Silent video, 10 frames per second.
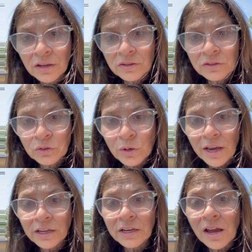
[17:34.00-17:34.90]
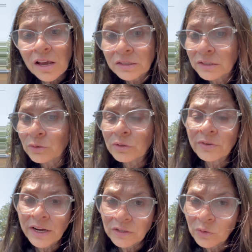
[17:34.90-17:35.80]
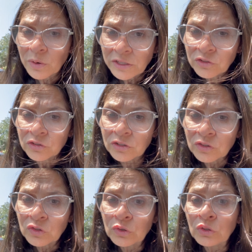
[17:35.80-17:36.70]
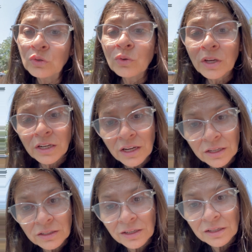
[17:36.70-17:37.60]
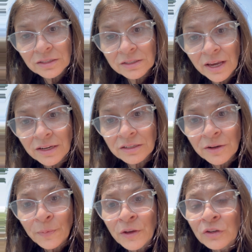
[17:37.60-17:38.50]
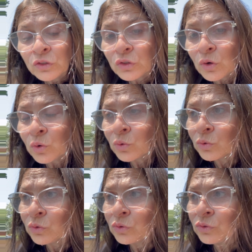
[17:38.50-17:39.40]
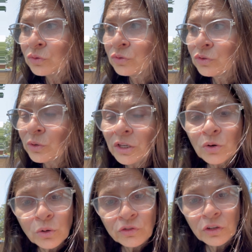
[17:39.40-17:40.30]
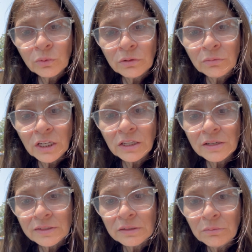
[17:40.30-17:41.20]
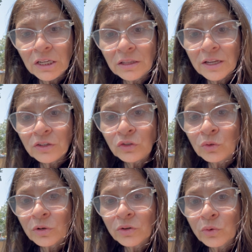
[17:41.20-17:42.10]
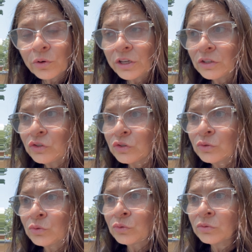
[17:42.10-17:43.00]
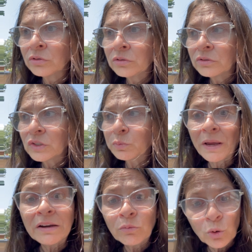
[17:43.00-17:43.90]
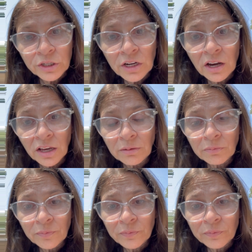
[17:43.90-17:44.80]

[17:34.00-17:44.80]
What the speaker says: So I can ask you the right questions so you can get the insight. So doing coaching with me doesn't mean that you are going to spend more time